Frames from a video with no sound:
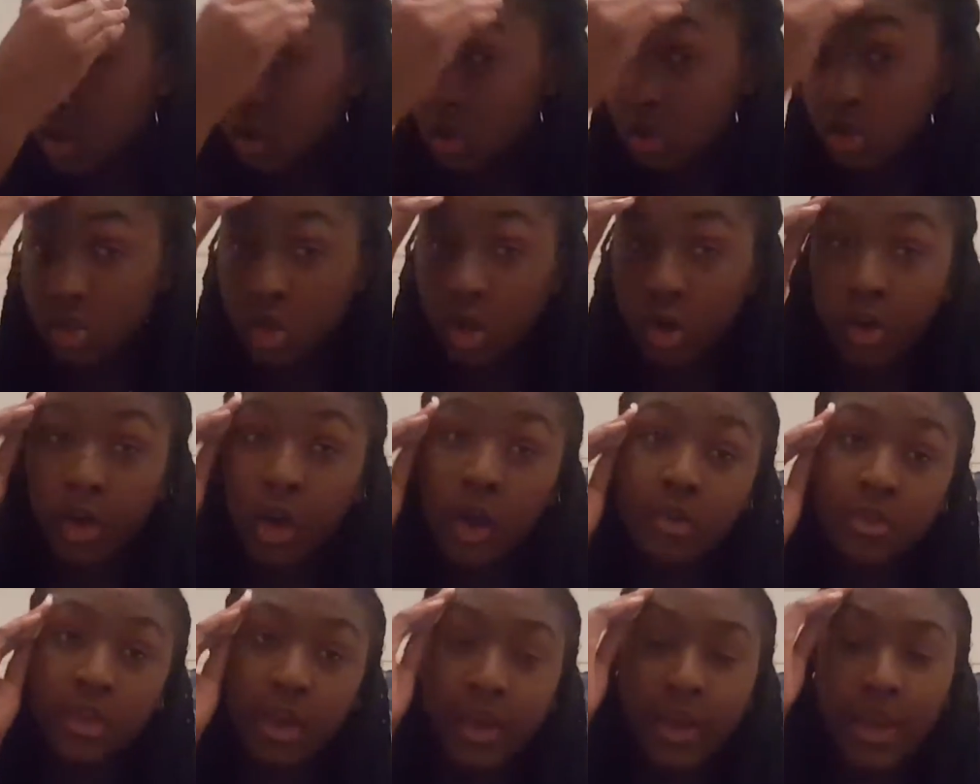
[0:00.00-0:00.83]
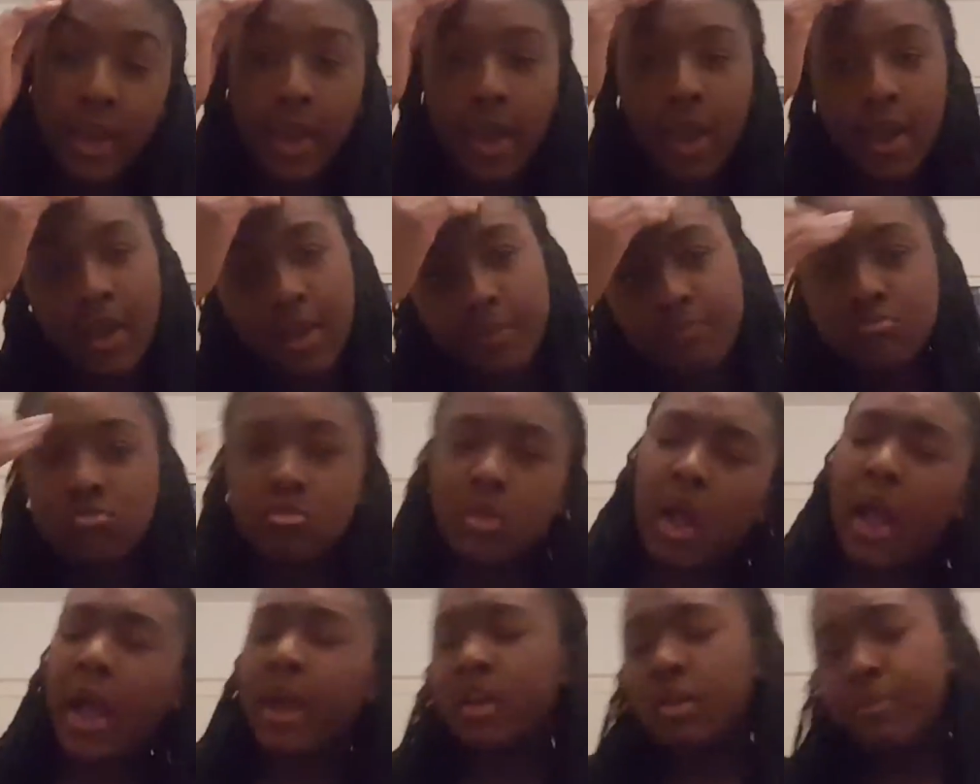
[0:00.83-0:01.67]
So I was like, hey,
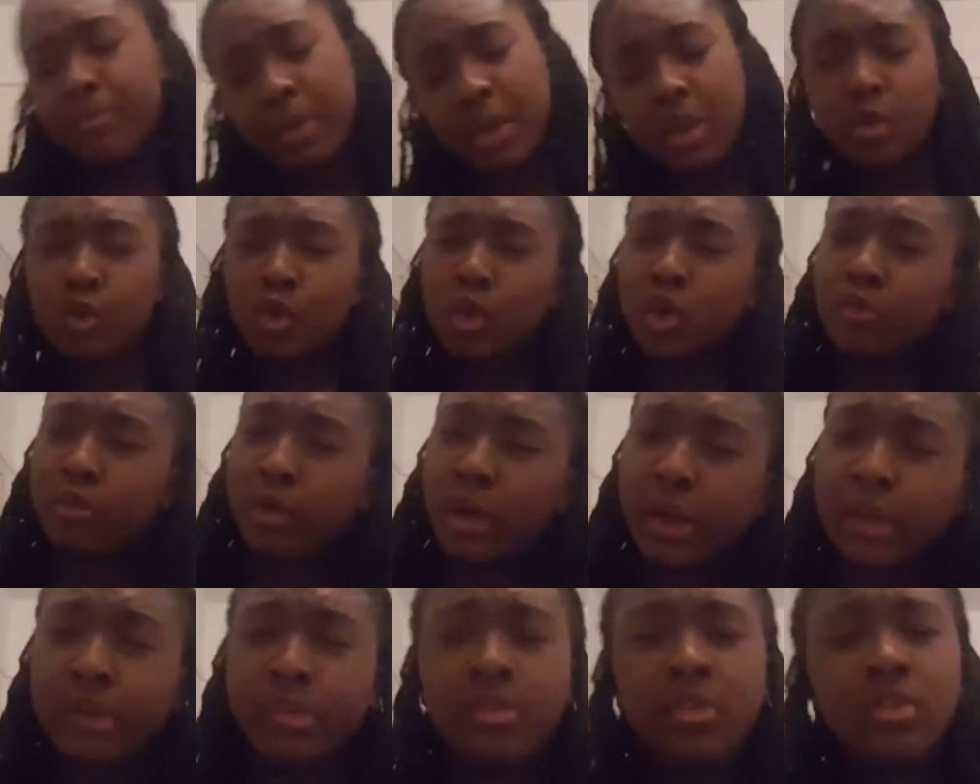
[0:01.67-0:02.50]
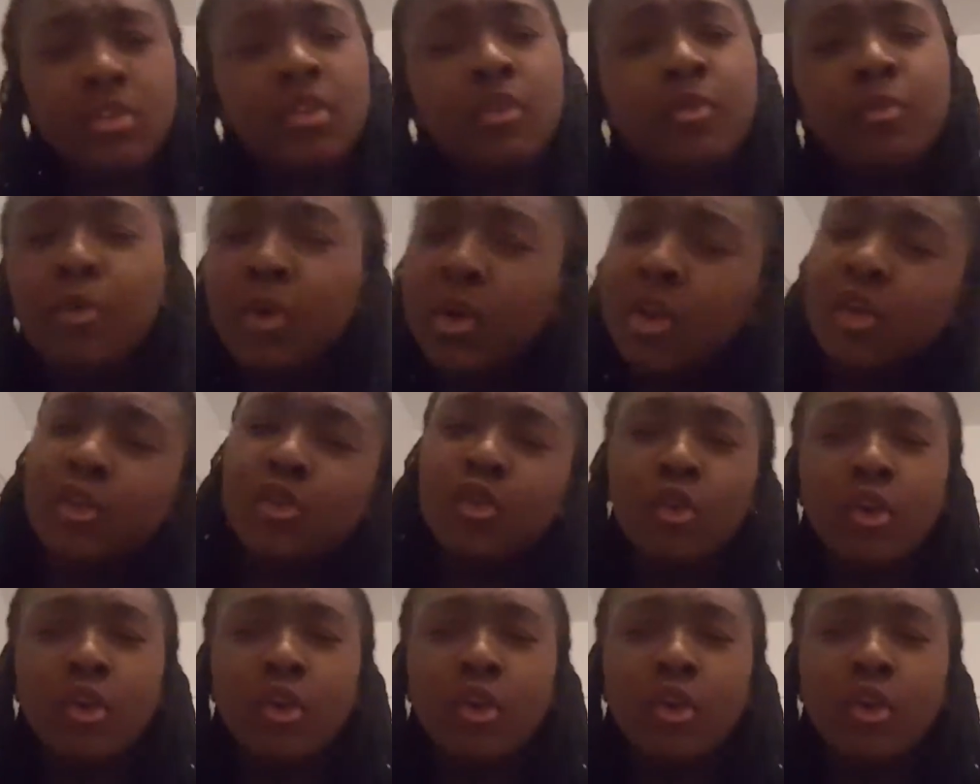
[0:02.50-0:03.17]
I could beat you in a race, what are you